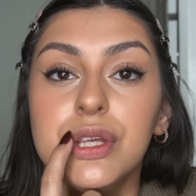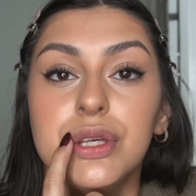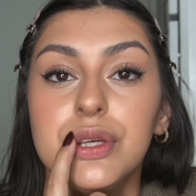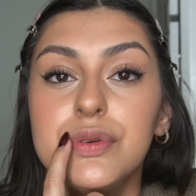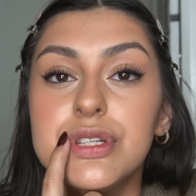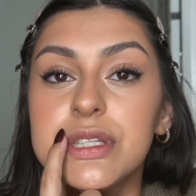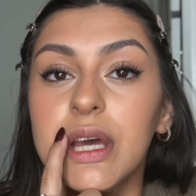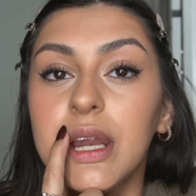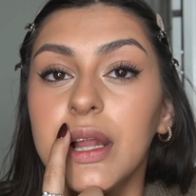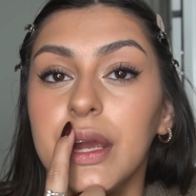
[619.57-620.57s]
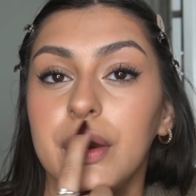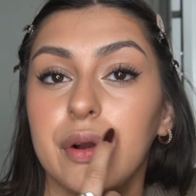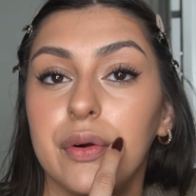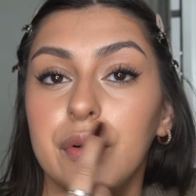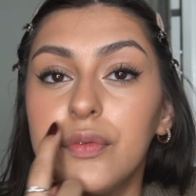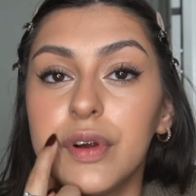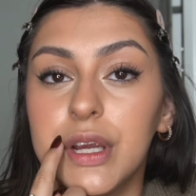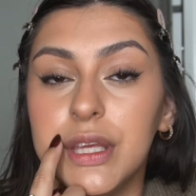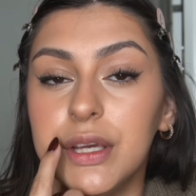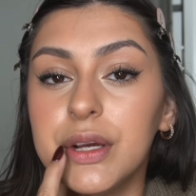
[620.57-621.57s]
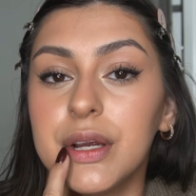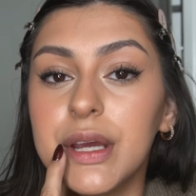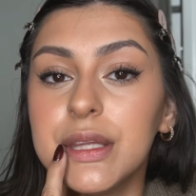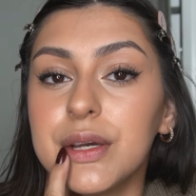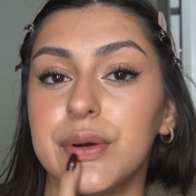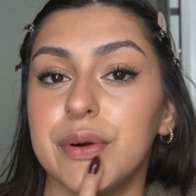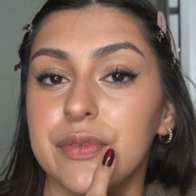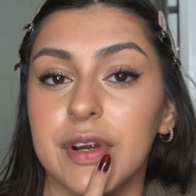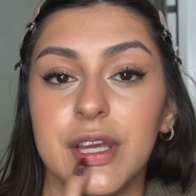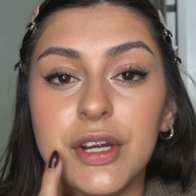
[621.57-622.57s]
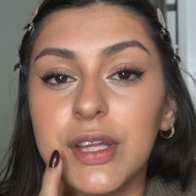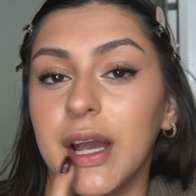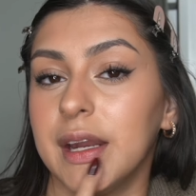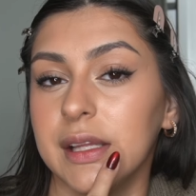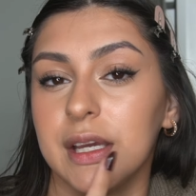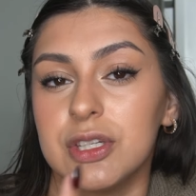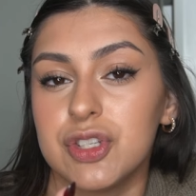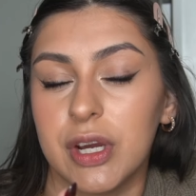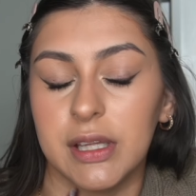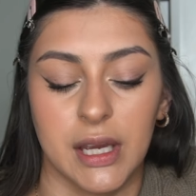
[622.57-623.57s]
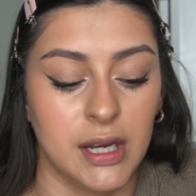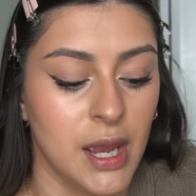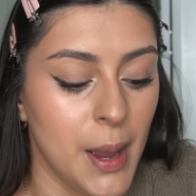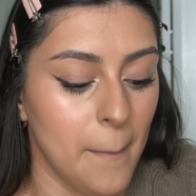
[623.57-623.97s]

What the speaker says: you would just kind of like go over here and then go over here, like kind of like in a straight line.